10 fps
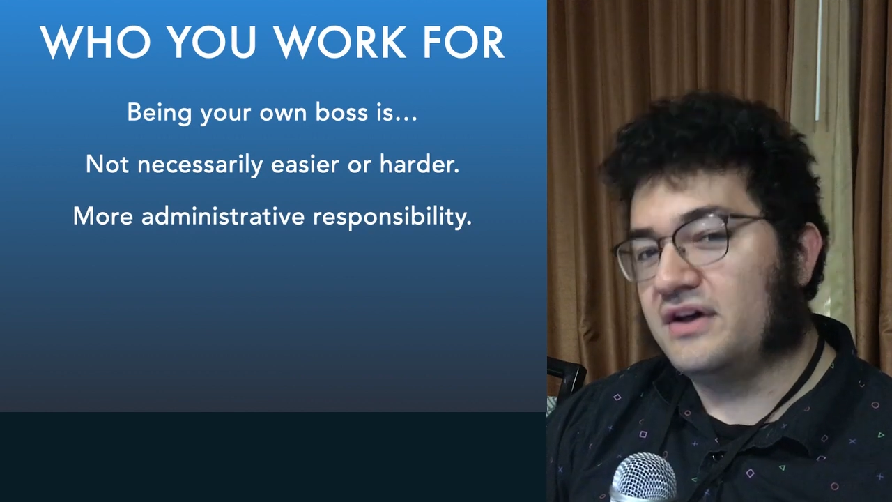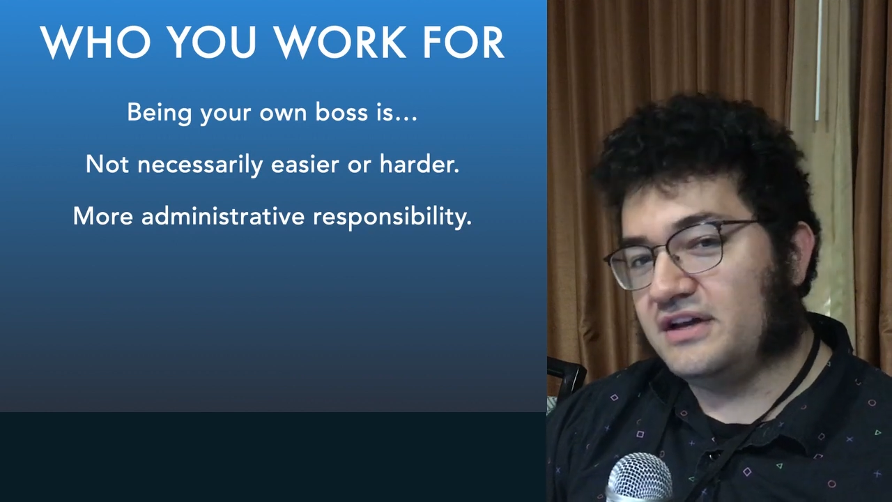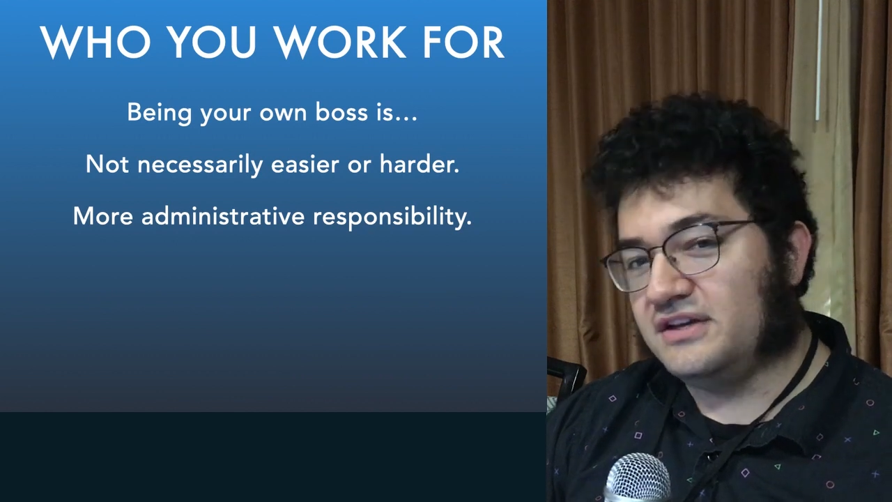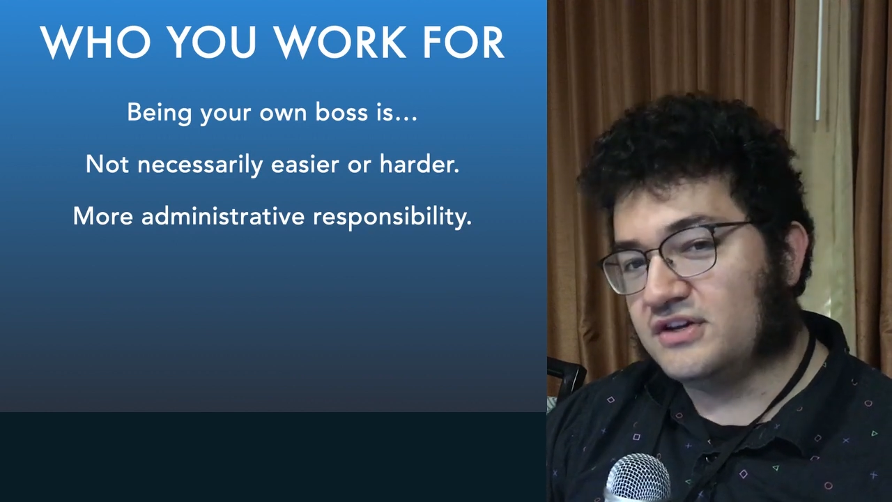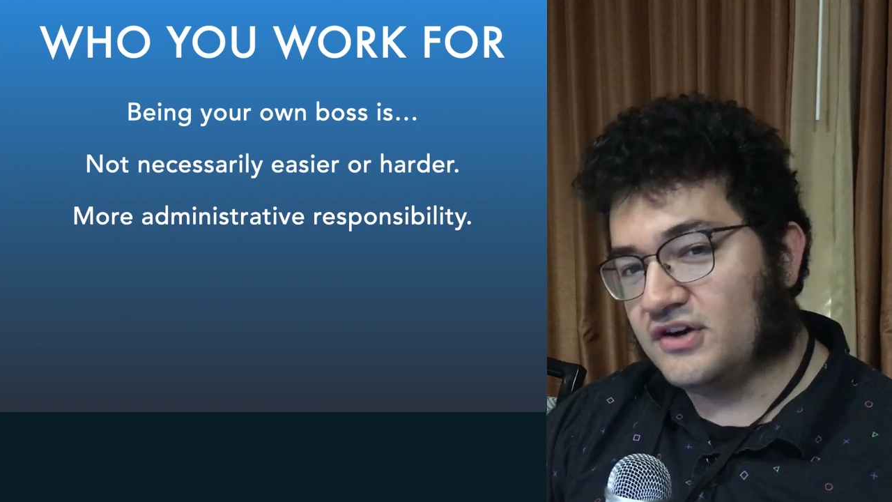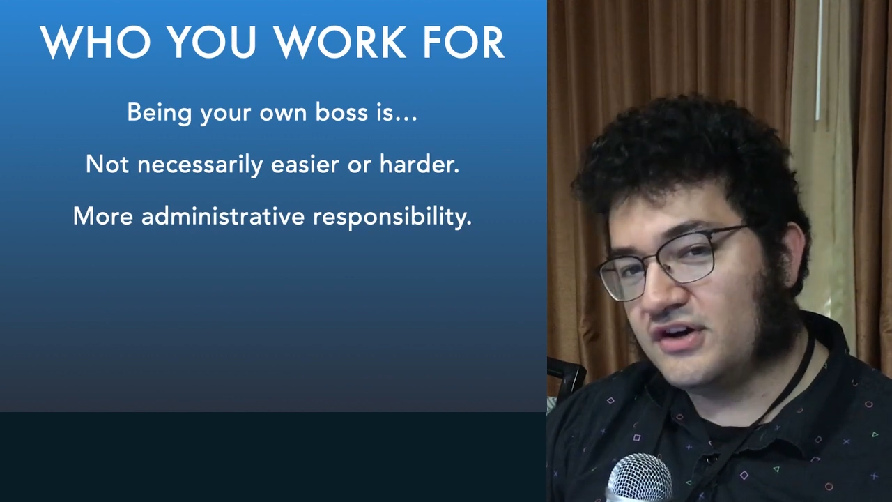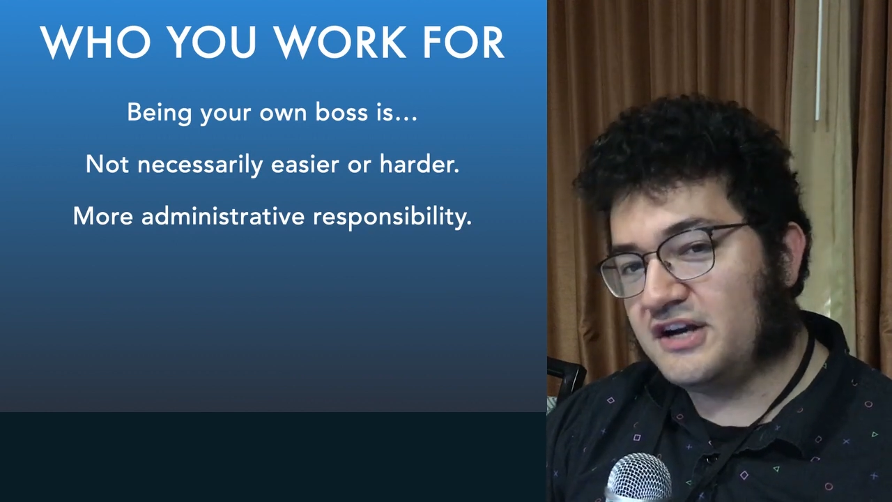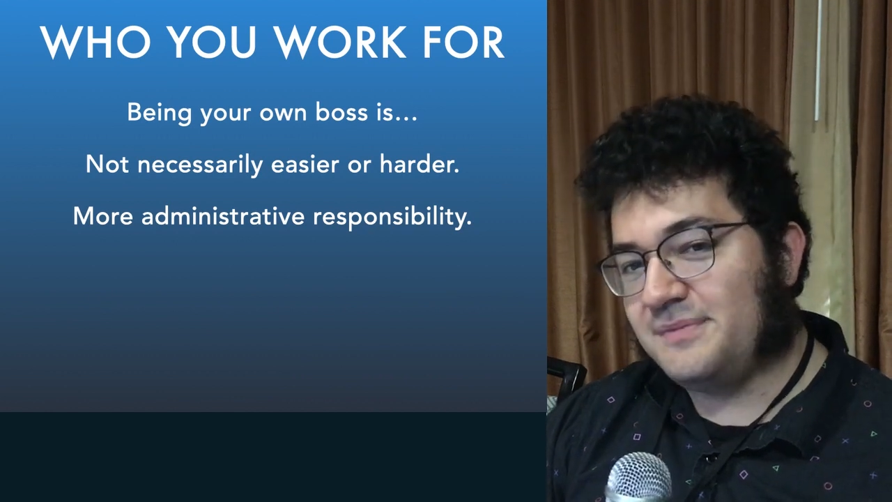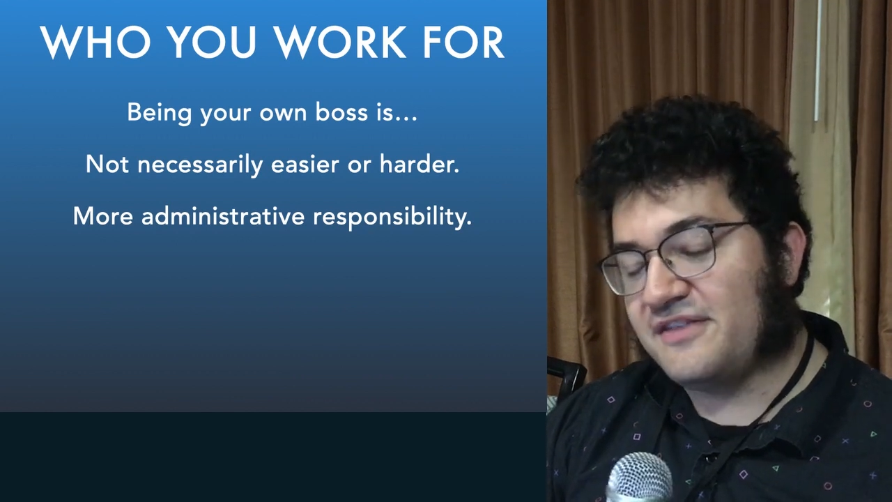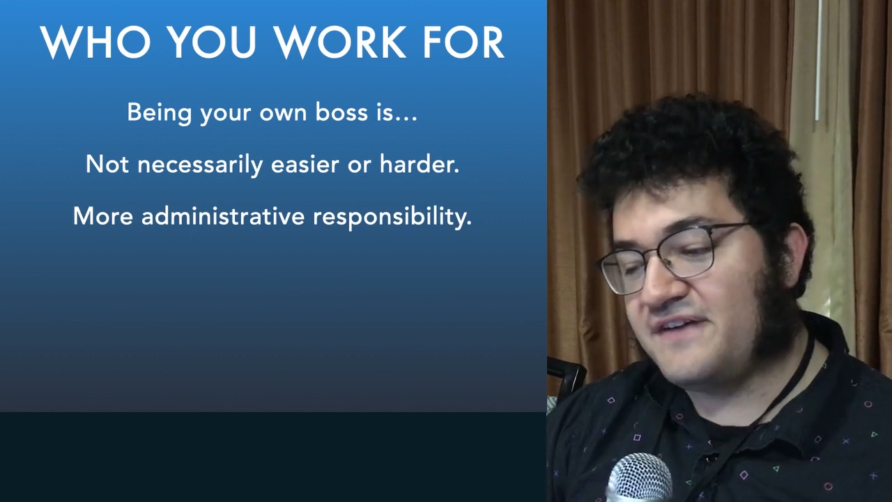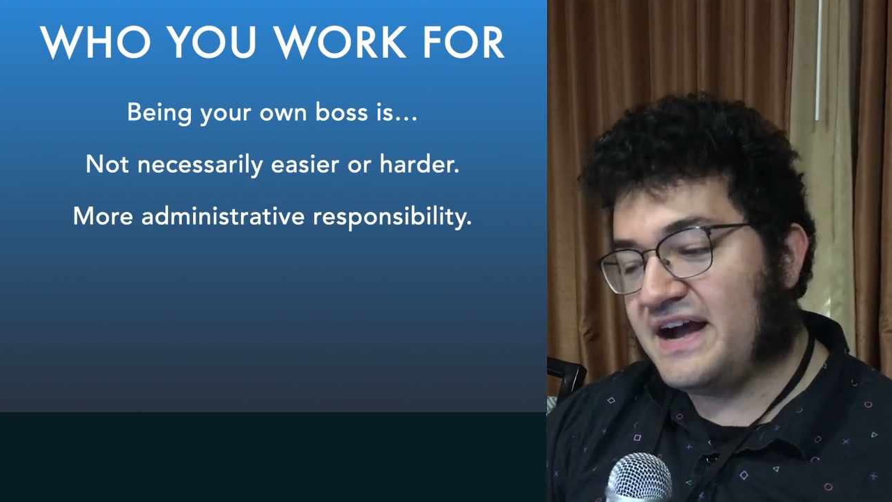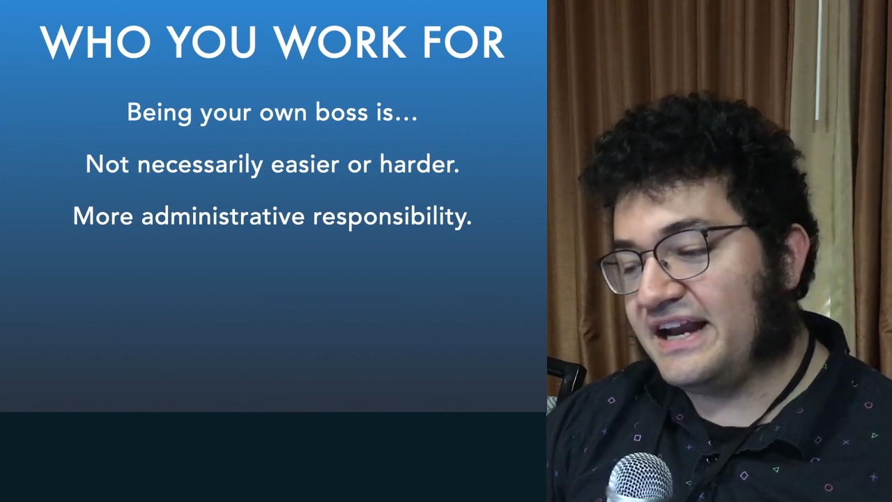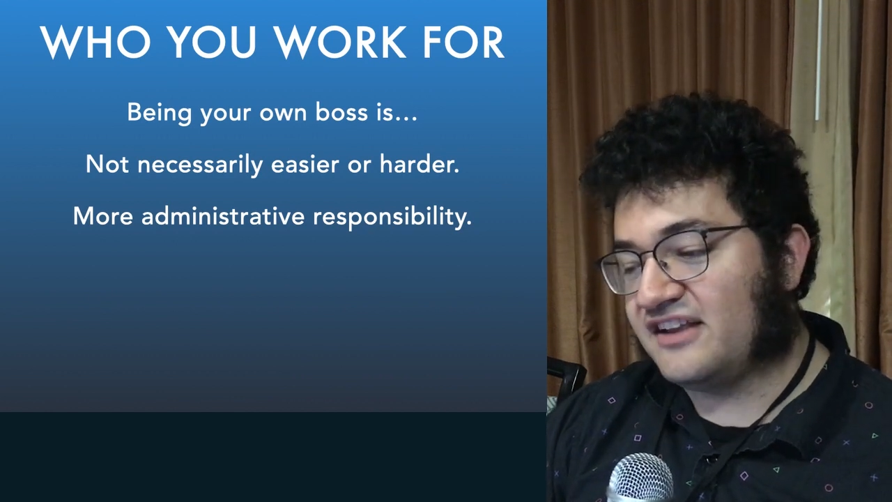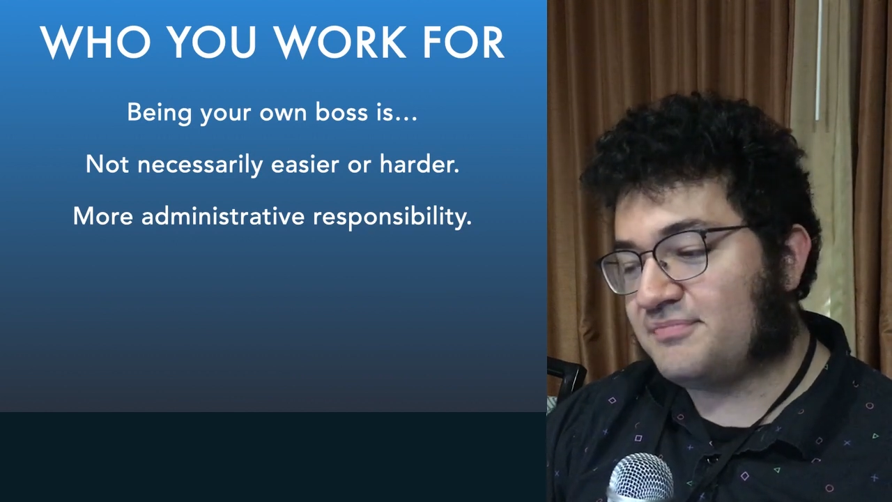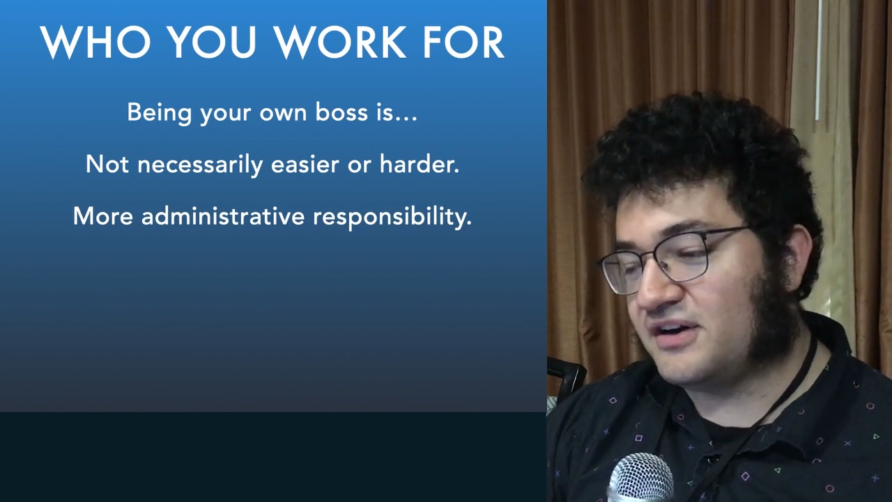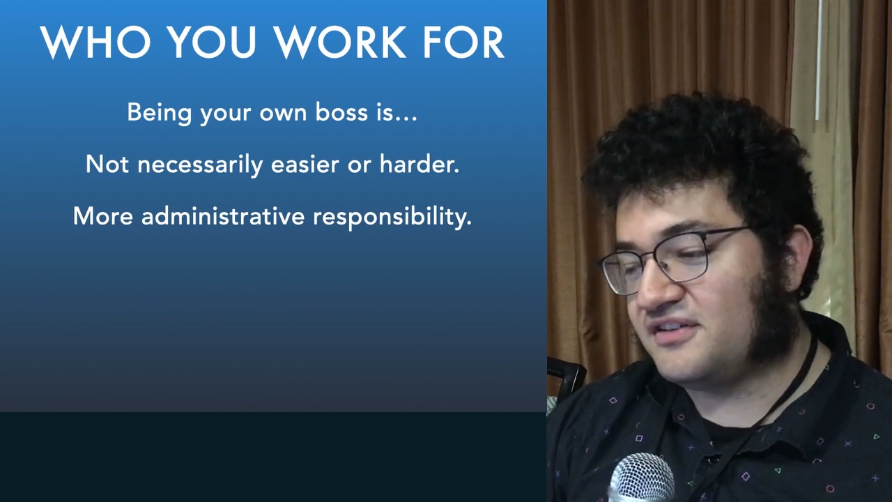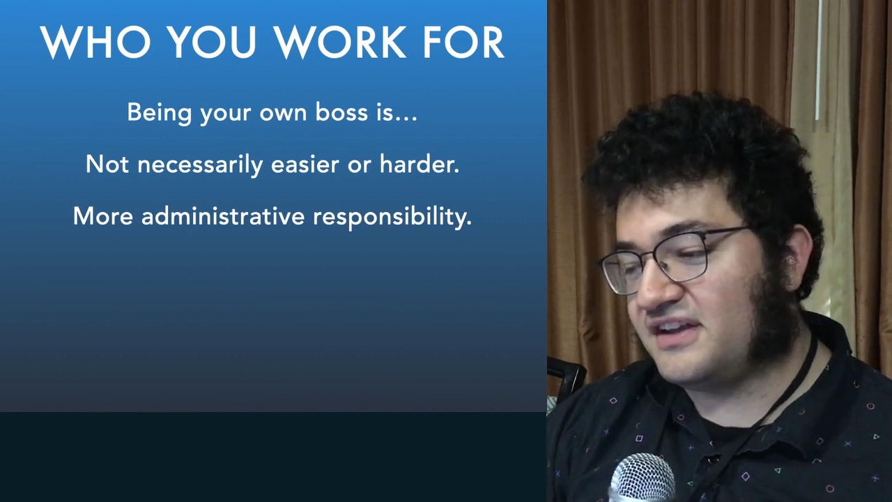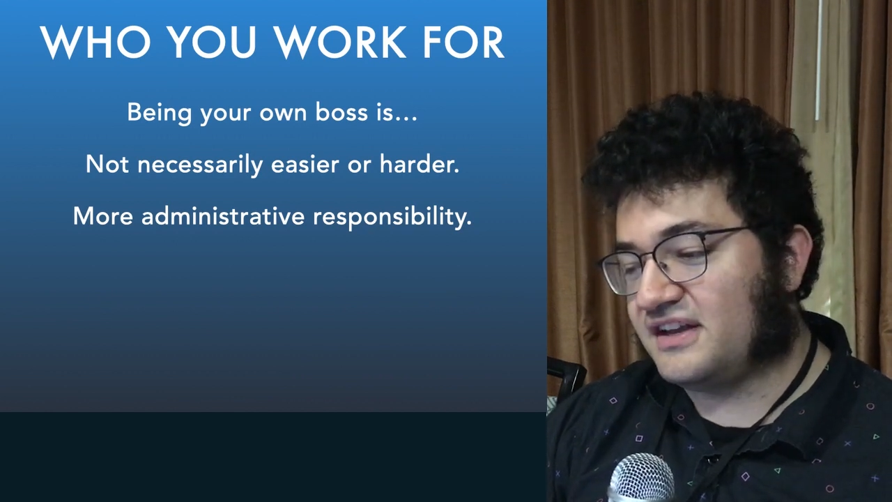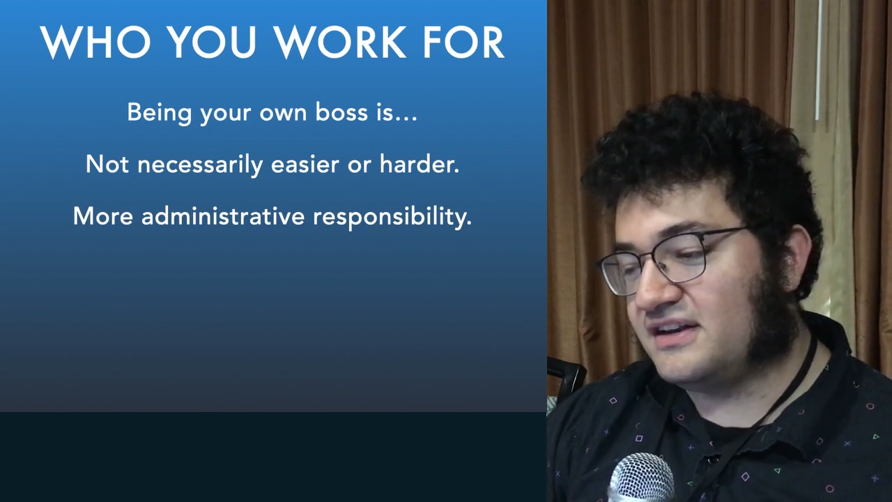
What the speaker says: You're going to be the finance person.